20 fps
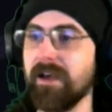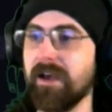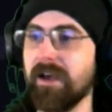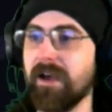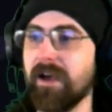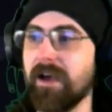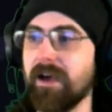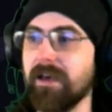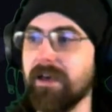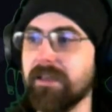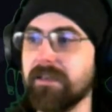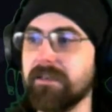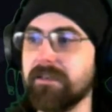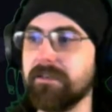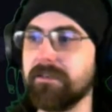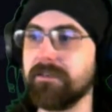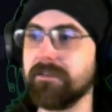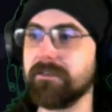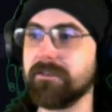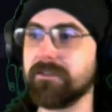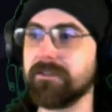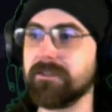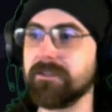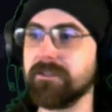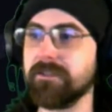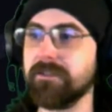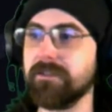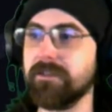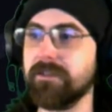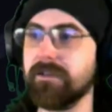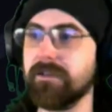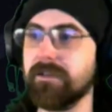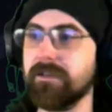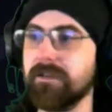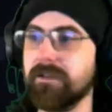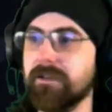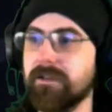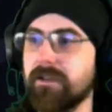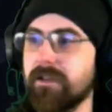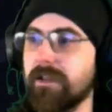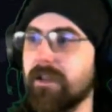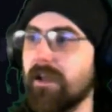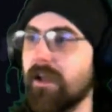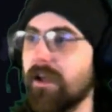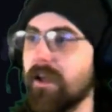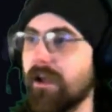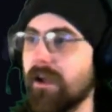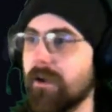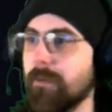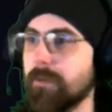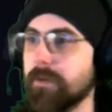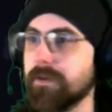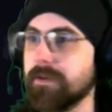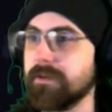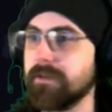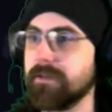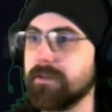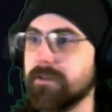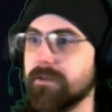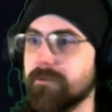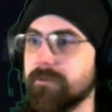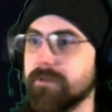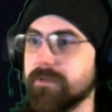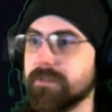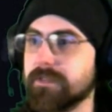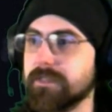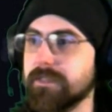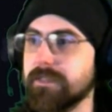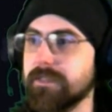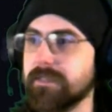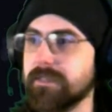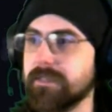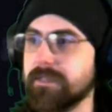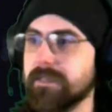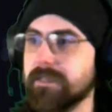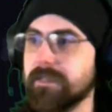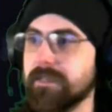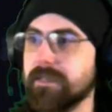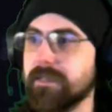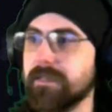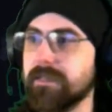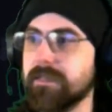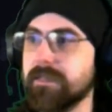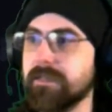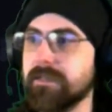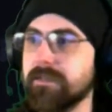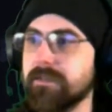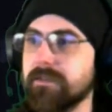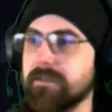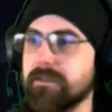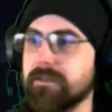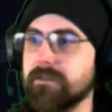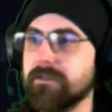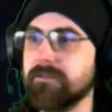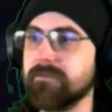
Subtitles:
And I mean, who are seeing, you know,